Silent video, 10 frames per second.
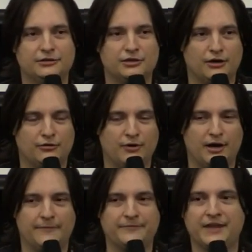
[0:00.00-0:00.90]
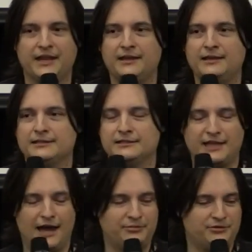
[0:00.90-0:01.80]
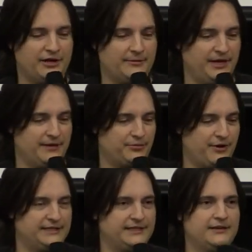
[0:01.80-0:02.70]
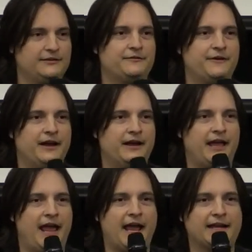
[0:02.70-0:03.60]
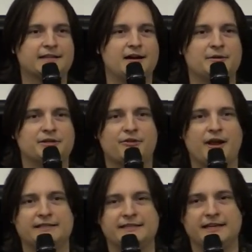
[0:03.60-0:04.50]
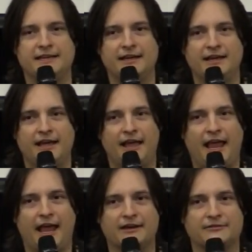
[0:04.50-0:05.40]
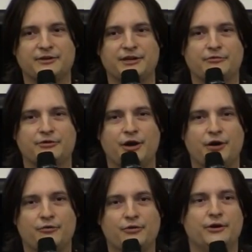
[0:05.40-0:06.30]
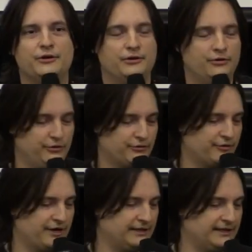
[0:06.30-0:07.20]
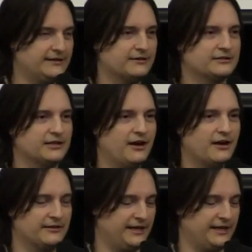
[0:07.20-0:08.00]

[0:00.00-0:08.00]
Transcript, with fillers: So, uh, stop trying to be impressive, act dumb and crazy, and we don't know who the real leaders are.